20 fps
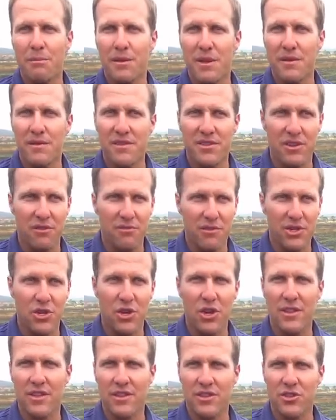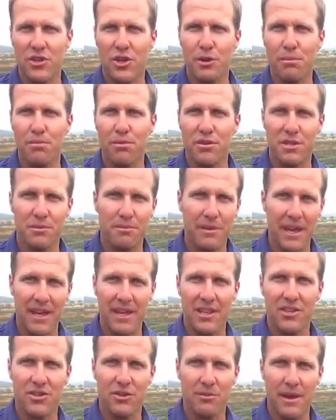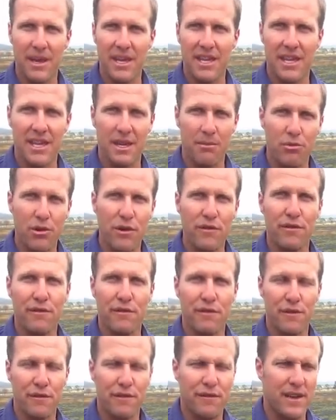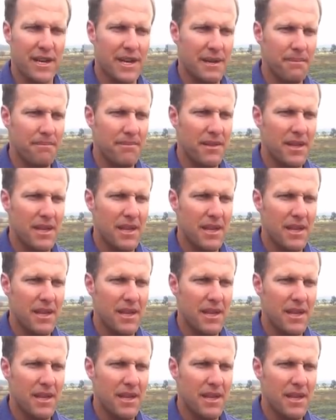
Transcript: but if it's not returning the surplus back into making a profit for the farm